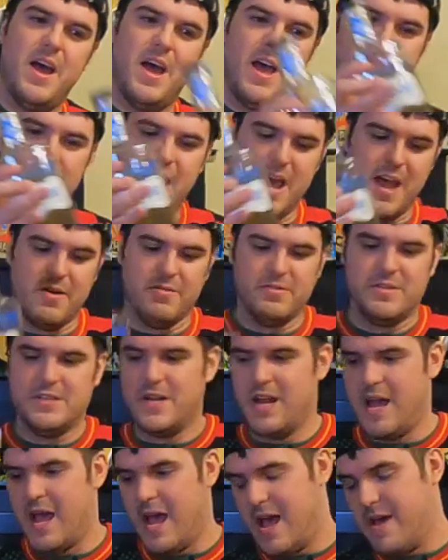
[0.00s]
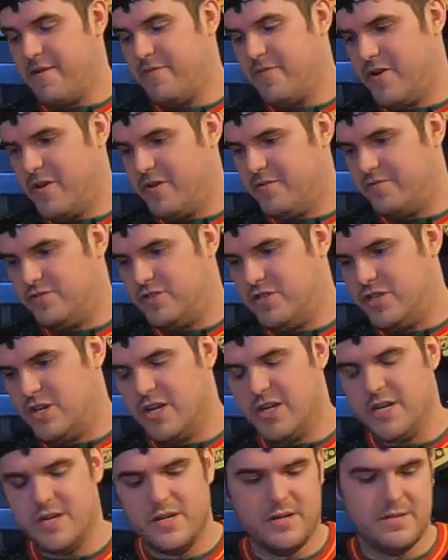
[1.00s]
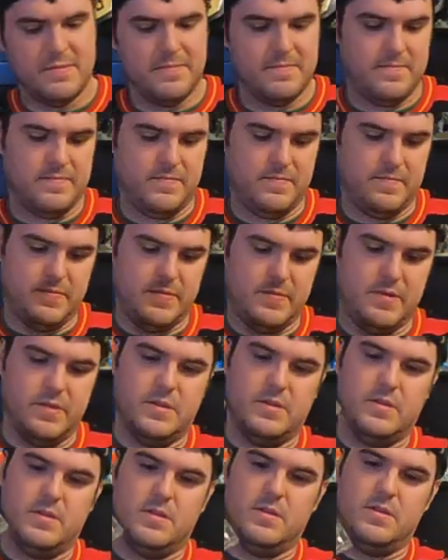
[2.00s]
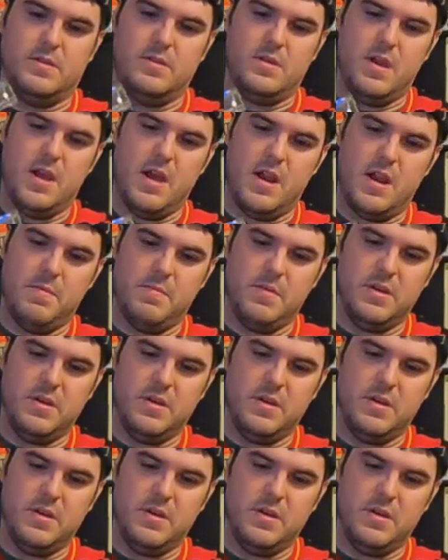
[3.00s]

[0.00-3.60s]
1.5 ounces of gin. And I'm